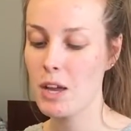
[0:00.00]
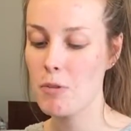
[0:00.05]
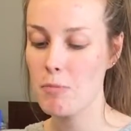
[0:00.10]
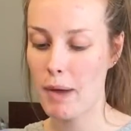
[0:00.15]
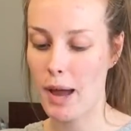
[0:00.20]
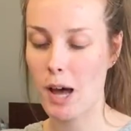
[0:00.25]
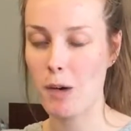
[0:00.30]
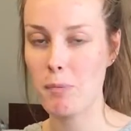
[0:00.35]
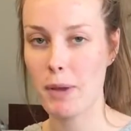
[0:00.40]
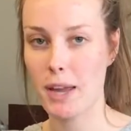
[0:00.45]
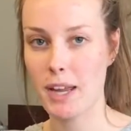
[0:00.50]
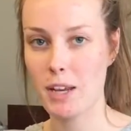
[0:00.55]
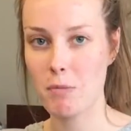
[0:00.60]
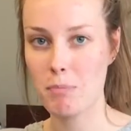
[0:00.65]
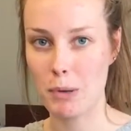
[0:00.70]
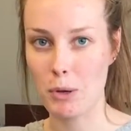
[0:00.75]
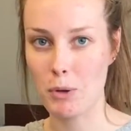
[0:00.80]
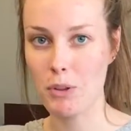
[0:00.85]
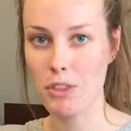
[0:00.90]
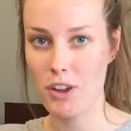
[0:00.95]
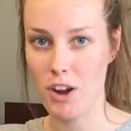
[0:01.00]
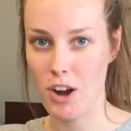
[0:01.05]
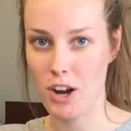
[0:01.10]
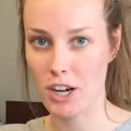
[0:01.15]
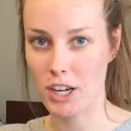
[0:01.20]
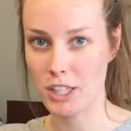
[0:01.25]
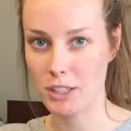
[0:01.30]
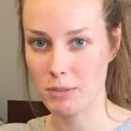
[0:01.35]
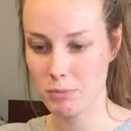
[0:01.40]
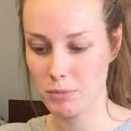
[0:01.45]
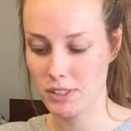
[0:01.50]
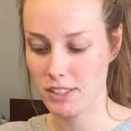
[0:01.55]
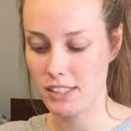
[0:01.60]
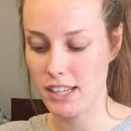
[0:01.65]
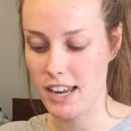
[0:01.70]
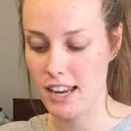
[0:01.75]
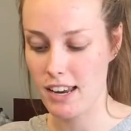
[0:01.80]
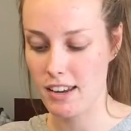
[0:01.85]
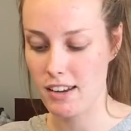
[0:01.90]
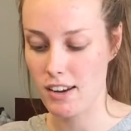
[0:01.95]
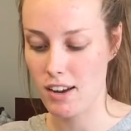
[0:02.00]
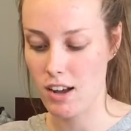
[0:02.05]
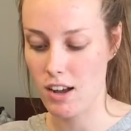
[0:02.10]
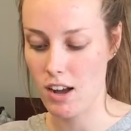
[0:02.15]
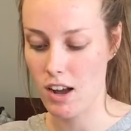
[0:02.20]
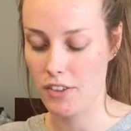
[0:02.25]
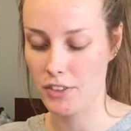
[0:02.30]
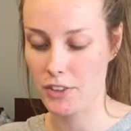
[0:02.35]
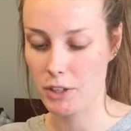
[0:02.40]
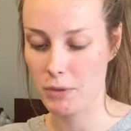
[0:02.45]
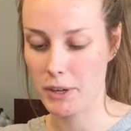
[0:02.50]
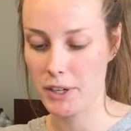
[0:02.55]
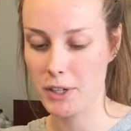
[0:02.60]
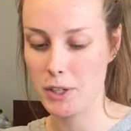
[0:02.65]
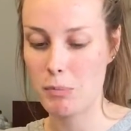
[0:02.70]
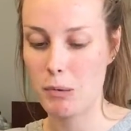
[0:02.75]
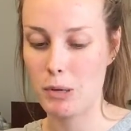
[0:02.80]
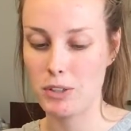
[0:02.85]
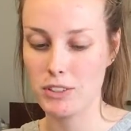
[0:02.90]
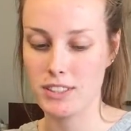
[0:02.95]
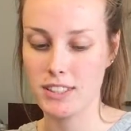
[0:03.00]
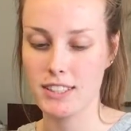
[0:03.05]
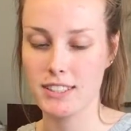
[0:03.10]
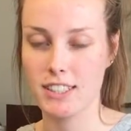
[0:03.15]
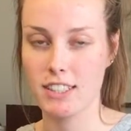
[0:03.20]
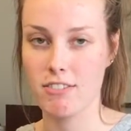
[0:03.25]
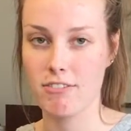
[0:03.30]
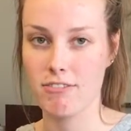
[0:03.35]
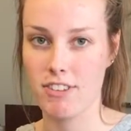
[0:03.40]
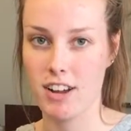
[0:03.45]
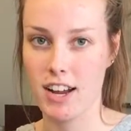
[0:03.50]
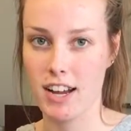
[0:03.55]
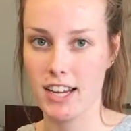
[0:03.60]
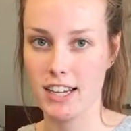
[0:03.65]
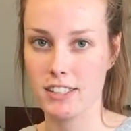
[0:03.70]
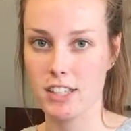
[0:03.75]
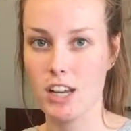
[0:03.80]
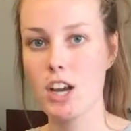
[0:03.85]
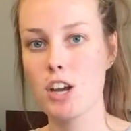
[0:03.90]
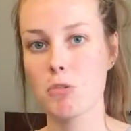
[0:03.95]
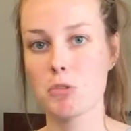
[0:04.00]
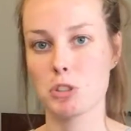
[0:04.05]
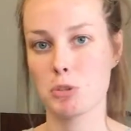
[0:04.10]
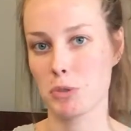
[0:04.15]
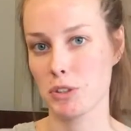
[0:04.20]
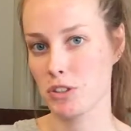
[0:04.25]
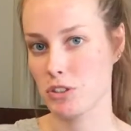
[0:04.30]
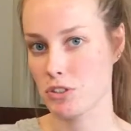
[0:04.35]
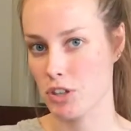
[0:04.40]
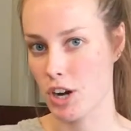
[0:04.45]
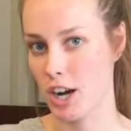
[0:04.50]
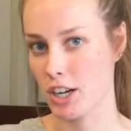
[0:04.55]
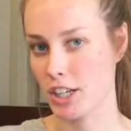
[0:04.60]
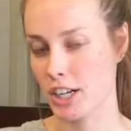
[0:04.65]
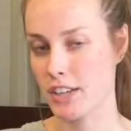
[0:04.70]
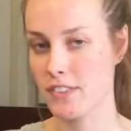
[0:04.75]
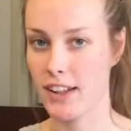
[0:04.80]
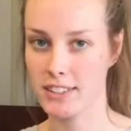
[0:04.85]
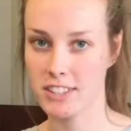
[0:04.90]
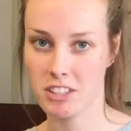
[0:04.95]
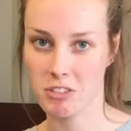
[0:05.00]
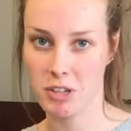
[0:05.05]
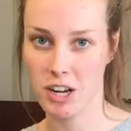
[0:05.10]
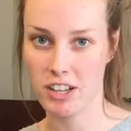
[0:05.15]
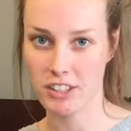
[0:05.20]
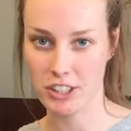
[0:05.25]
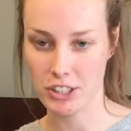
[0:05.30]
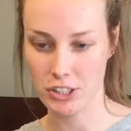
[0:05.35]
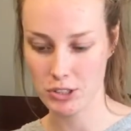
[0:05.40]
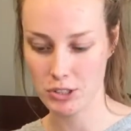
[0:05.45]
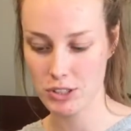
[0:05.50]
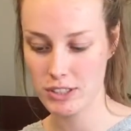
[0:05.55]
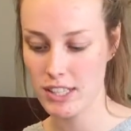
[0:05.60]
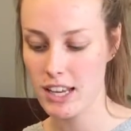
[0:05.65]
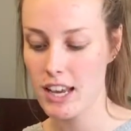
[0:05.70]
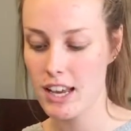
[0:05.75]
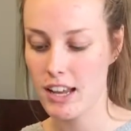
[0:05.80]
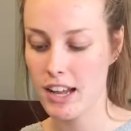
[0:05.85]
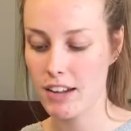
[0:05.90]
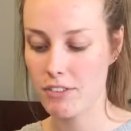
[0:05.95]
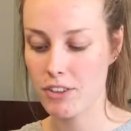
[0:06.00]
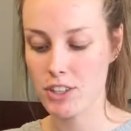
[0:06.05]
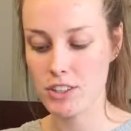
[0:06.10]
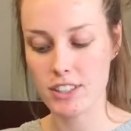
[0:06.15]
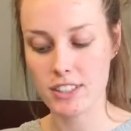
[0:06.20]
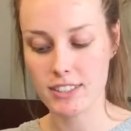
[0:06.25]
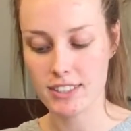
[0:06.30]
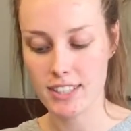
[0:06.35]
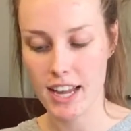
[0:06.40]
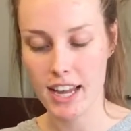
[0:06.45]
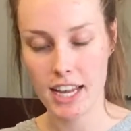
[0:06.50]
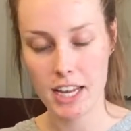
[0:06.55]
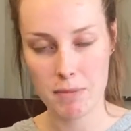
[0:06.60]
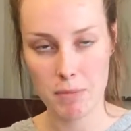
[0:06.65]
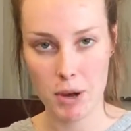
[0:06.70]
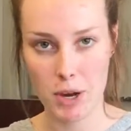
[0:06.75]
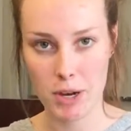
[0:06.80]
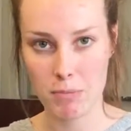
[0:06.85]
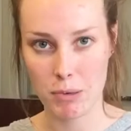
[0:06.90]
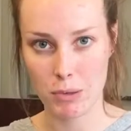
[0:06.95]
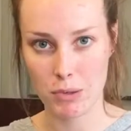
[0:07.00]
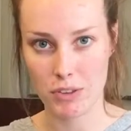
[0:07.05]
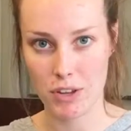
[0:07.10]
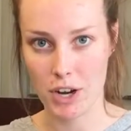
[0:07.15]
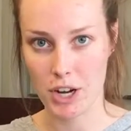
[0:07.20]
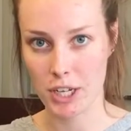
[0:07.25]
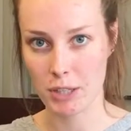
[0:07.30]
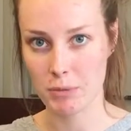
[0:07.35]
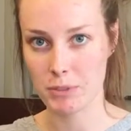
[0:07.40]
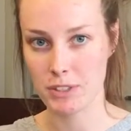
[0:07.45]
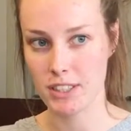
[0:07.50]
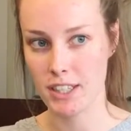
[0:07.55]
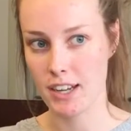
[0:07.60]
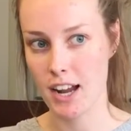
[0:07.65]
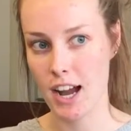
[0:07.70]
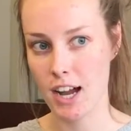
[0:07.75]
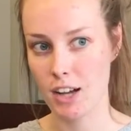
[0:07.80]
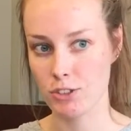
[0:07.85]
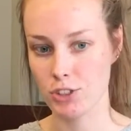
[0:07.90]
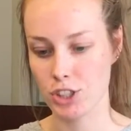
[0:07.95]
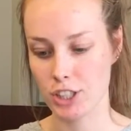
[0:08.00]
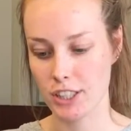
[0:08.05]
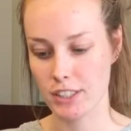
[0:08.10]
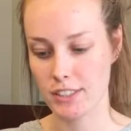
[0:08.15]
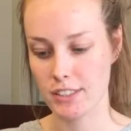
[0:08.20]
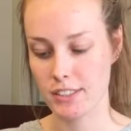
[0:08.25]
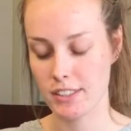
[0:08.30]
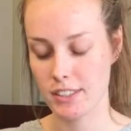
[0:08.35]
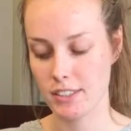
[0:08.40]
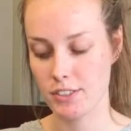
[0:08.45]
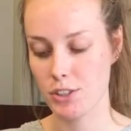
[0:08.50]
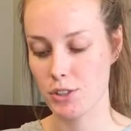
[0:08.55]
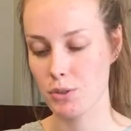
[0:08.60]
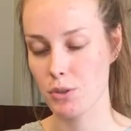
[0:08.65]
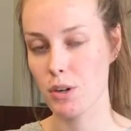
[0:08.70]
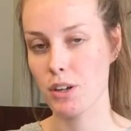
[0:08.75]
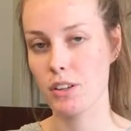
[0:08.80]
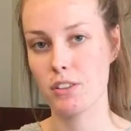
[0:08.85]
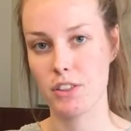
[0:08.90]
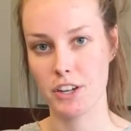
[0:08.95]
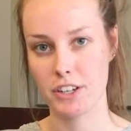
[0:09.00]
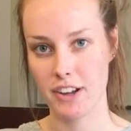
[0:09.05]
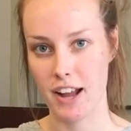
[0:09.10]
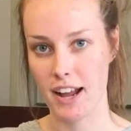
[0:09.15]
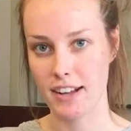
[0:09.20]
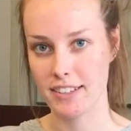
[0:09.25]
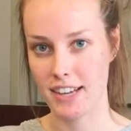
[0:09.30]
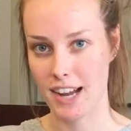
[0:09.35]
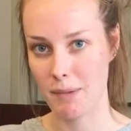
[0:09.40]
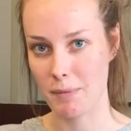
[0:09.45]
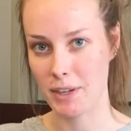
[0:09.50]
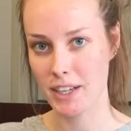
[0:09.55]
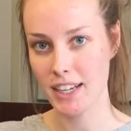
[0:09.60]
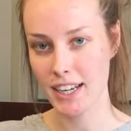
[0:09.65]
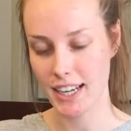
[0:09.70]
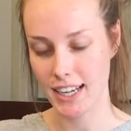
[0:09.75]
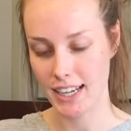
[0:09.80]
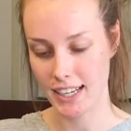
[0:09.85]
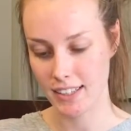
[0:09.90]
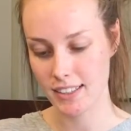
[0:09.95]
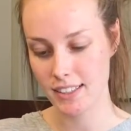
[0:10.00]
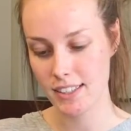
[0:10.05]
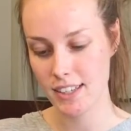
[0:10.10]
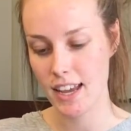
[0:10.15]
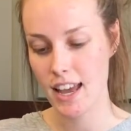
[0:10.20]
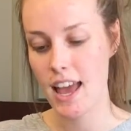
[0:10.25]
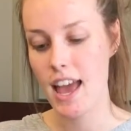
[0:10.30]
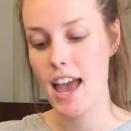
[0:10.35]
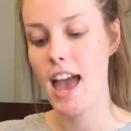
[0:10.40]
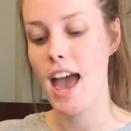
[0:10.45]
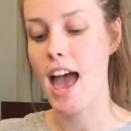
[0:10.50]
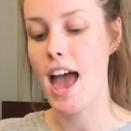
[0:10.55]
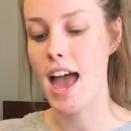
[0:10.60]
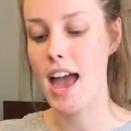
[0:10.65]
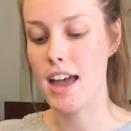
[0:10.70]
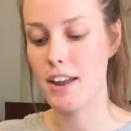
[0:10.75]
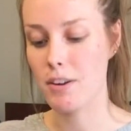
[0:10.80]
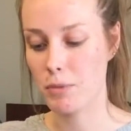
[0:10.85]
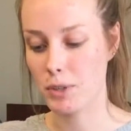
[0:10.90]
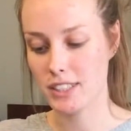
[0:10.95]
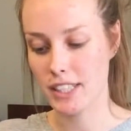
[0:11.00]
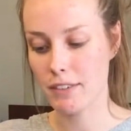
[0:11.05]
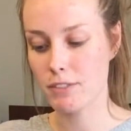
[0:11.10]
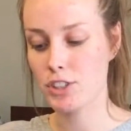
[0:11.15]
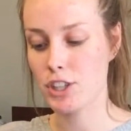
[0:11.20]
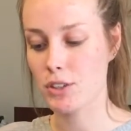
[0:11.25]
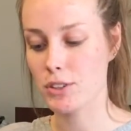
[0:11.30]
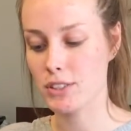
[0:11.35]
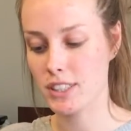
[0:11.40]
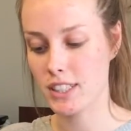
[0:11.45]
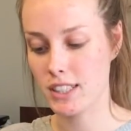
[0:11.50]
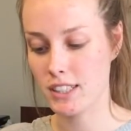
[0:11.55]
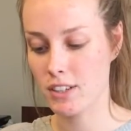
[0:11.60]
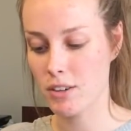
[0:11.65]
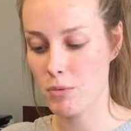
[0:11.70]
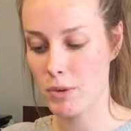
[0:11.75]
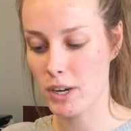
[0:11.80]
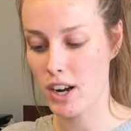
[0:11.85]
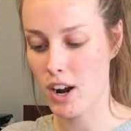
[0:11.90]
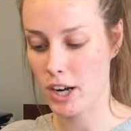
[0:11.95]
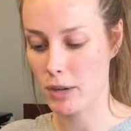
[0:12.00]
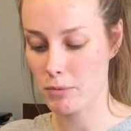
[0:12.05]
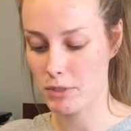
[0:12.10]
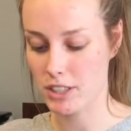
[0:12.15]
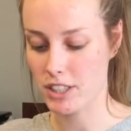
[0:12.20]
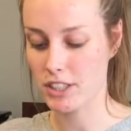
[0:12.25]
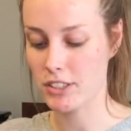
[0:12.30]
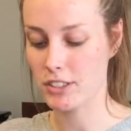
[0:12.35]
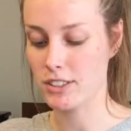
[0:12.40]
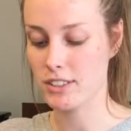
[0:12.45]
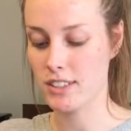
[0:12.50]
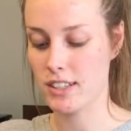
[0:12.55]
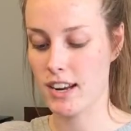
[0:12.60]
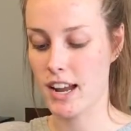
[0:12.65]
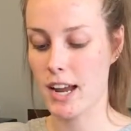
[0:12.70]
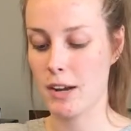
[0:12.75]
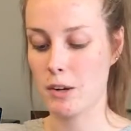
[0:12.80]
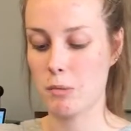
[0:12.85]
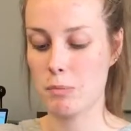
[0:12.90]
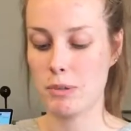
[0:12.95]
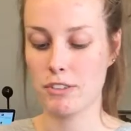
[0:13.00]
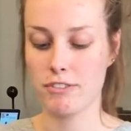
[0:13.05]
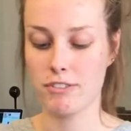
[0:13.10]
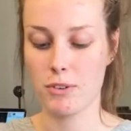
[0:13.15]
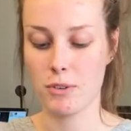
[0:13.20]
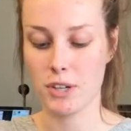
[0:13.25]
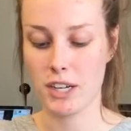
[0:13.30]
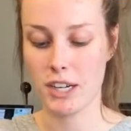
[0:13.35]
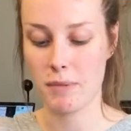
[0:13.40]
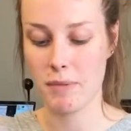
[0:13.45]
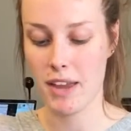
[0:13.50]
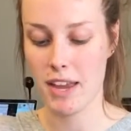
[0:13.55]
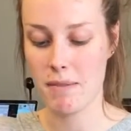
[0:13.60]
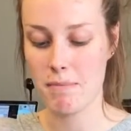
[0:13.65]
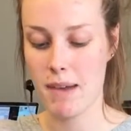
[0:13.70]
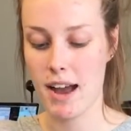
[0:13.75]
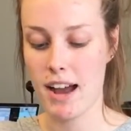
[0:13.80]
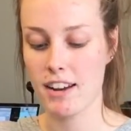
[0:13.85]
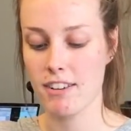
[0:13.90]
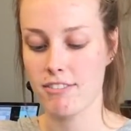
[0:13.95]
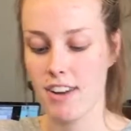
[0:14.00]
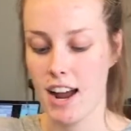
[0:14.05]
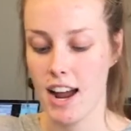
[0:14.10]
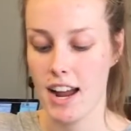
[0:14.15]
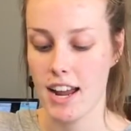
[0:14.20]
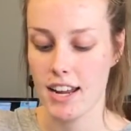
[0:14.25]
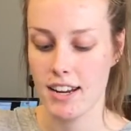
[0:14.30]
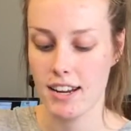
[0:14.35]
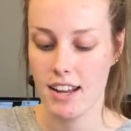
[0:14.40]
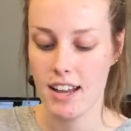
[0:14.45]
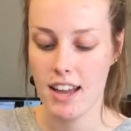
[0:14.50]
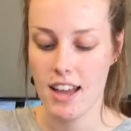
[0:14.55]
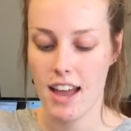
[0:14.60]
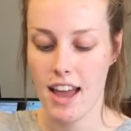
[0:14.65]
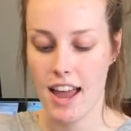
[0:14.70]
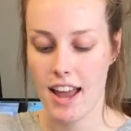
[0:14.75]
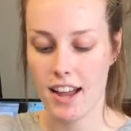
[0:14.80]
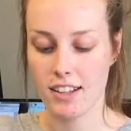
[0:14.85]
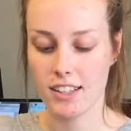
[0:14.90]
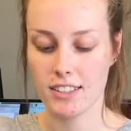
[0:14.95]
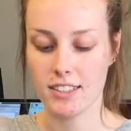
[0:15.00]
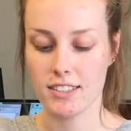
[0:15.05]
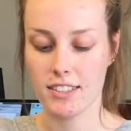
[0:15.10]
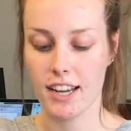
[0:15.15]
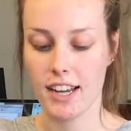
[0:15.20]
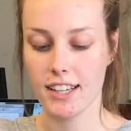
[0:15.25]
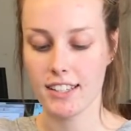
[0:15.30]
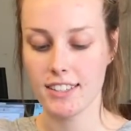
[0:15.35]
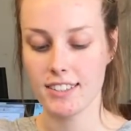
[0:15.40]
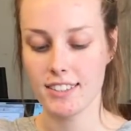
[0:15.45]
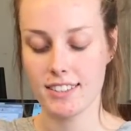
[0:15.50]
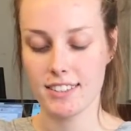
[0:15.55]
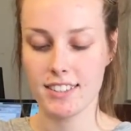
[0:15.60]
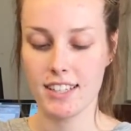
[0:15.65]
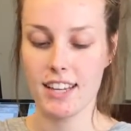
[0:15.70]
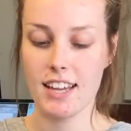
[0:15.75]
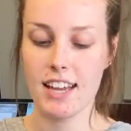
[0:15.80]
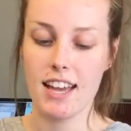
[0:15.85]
palpate both arms and on their radial pulses and find which one's stronger, and that's the one I'll use. If they're the same on both arms, then I'll just do their non-dominant hand. And once I've chosen what arm to use, then I will perform a modified Allen's test.